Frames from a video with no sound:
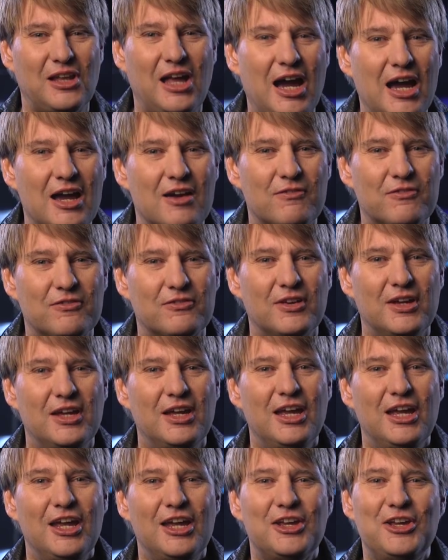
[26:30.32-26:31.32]
life?
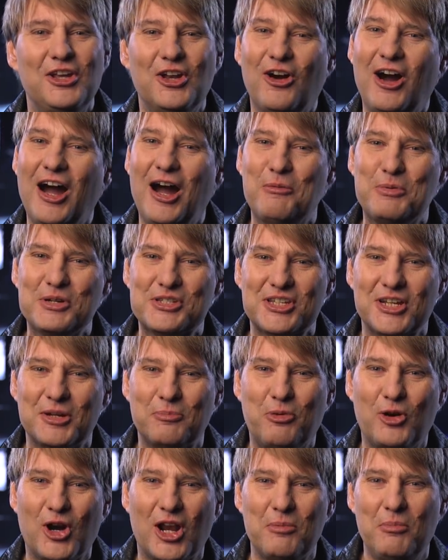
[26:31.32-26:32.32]
You know, I was at a
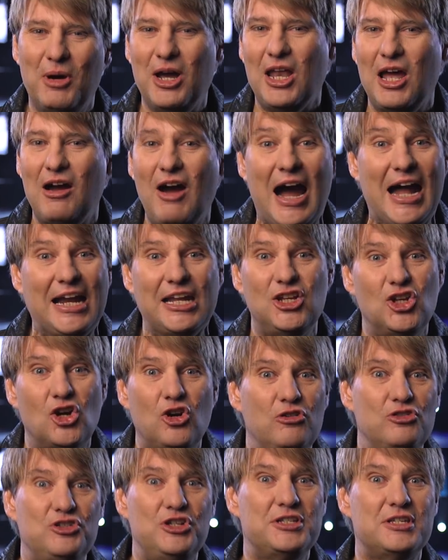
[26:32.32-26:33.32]
point in my life, I didn't know
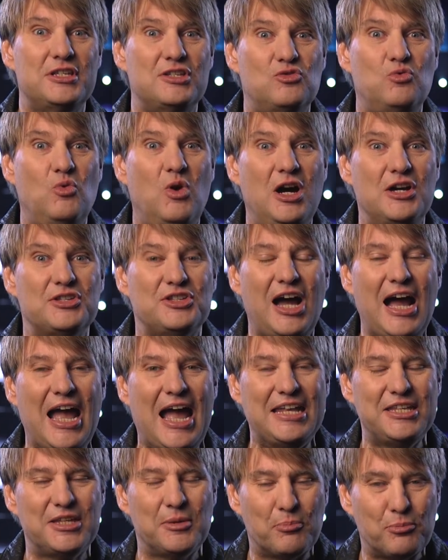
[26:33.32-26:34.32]
who Jesus was. I
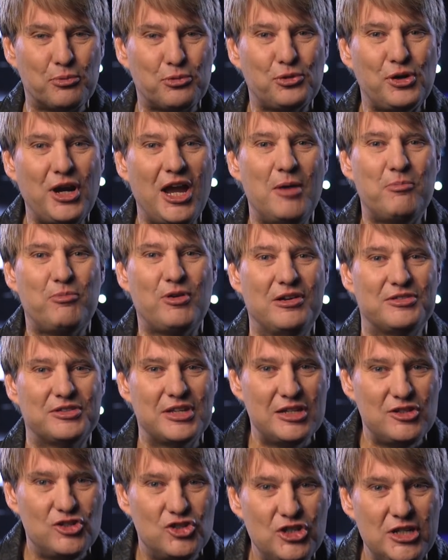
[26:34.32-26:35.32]
had to pray a prayer and
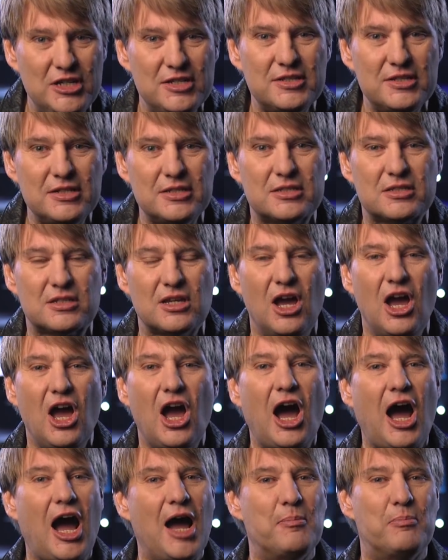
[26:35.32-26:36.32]
say, Jesus,
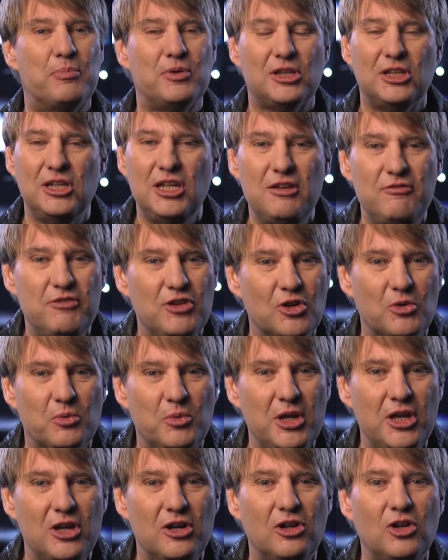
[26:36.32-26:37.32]
I believe you're
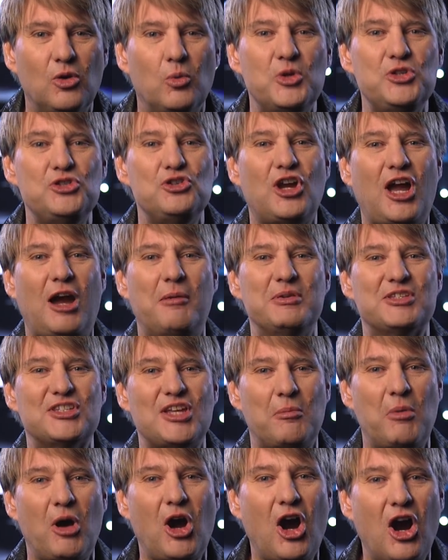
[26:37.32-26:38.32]
real. Will you come
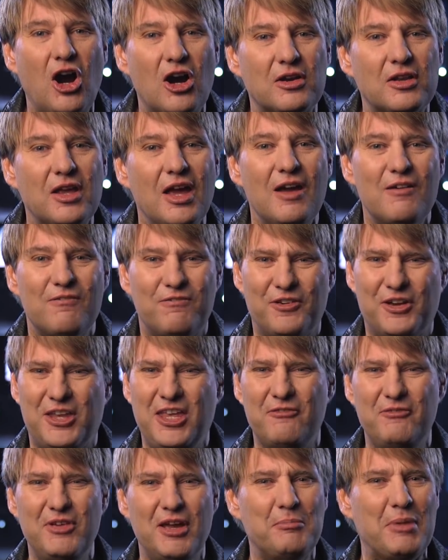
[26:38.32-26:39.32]
inside my heart?
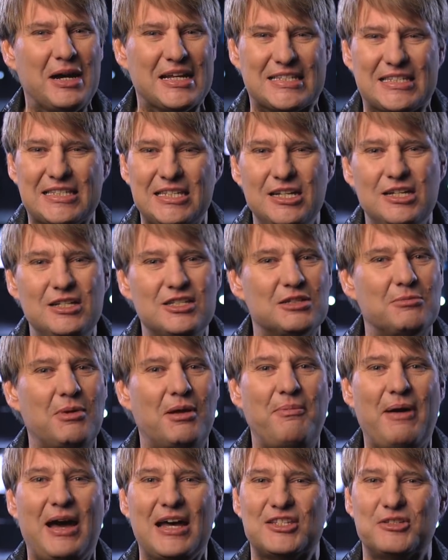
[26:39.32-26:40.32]
Forgive me of my sins and my
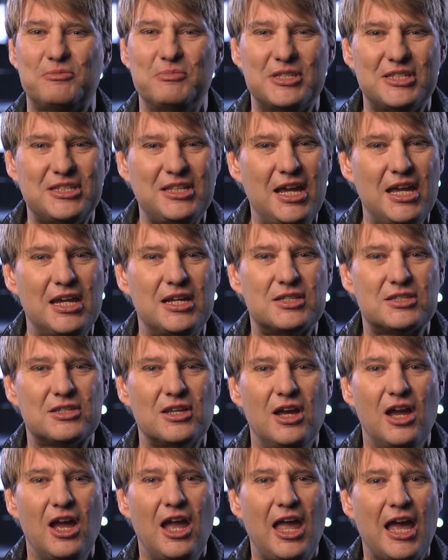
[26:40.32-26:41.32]
past mistakes.
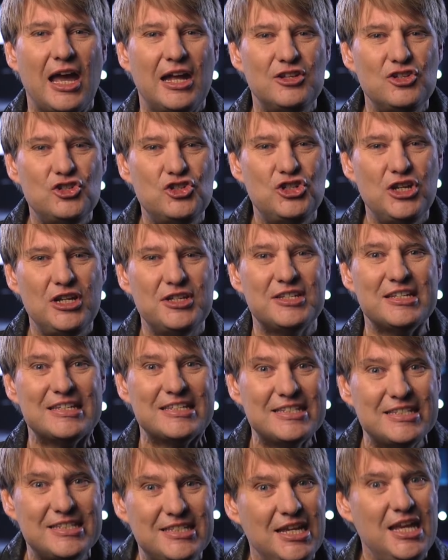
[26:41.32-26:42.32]
And Jesus
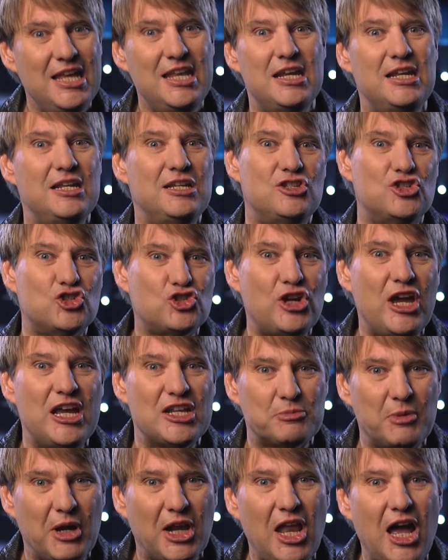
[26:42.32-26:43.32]
did, and He's
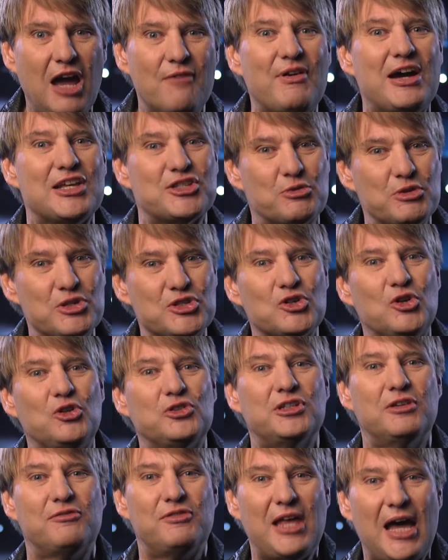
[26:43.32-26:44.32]
changed my life as a
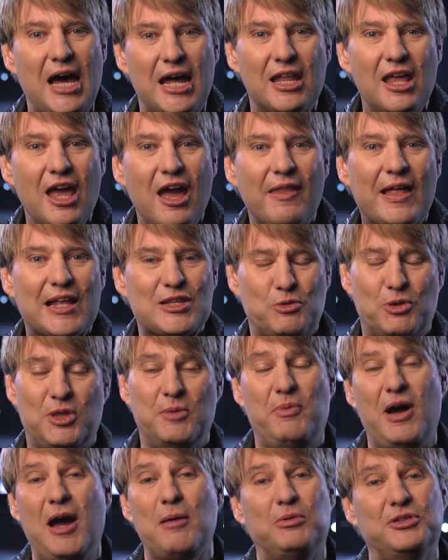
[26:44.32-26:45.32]
result of that. That's what the
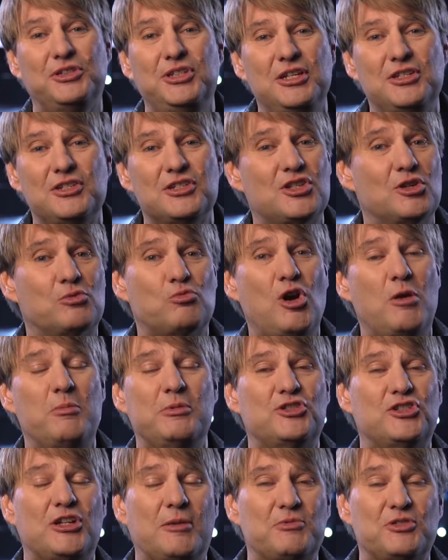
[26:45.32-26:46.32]
Bible teaches in
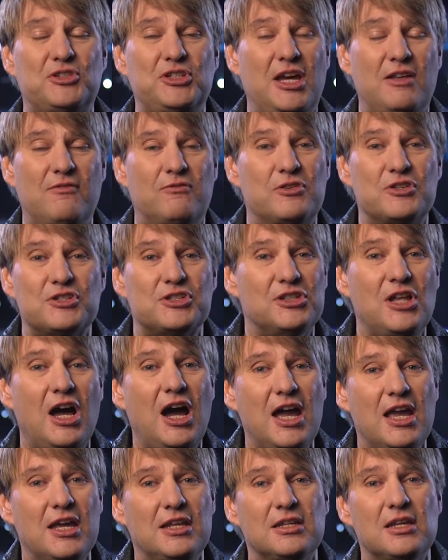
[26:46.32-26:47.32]
Romans chapter 10, verse
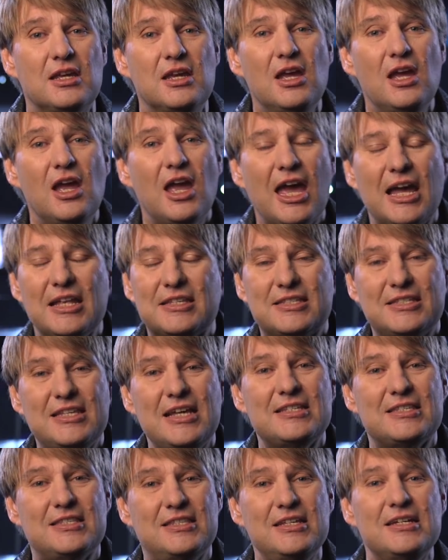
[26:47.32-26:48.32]
9. It
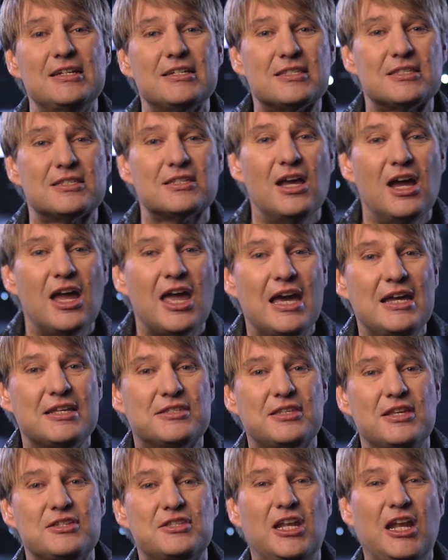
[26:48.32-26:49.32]
says this it
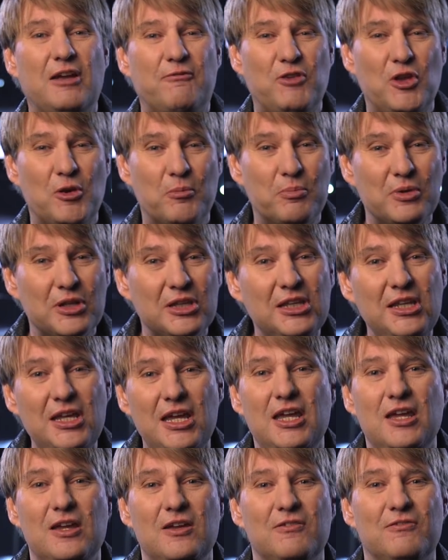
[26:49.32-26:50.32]
says that if you
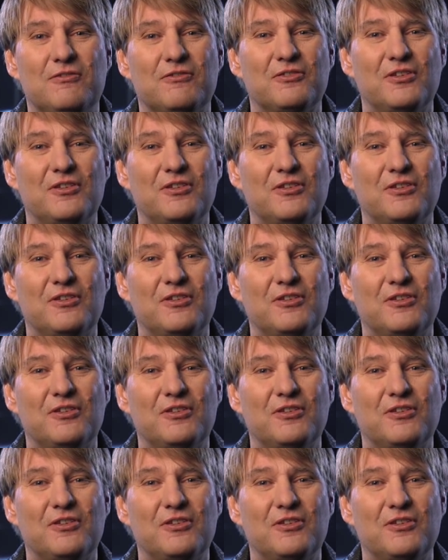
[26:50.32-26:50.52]
believe,